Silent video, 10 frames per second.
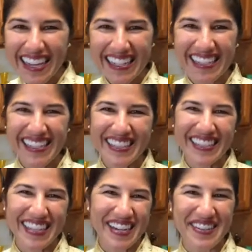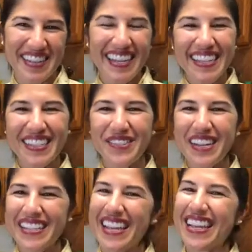guys, this is Tara with Kittens,
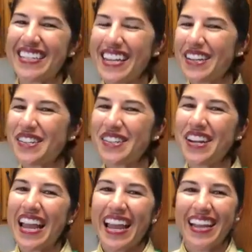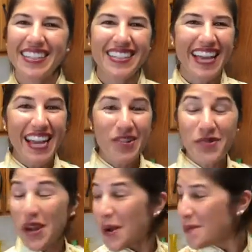Weights, and Tarot, and today
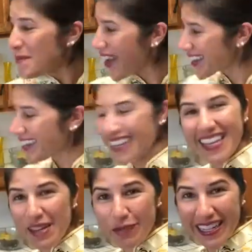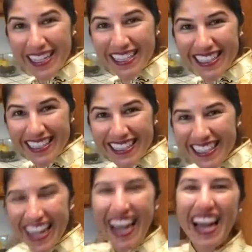we are back in my kitchen
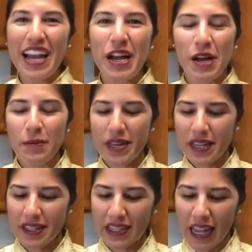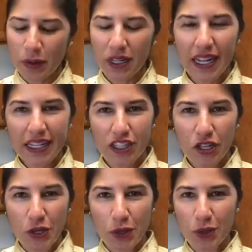uh, because I would like to
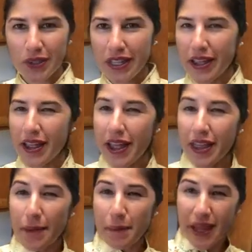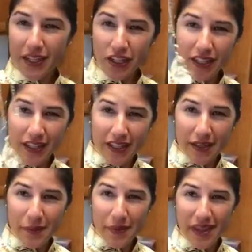use the
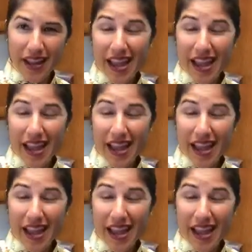pendulum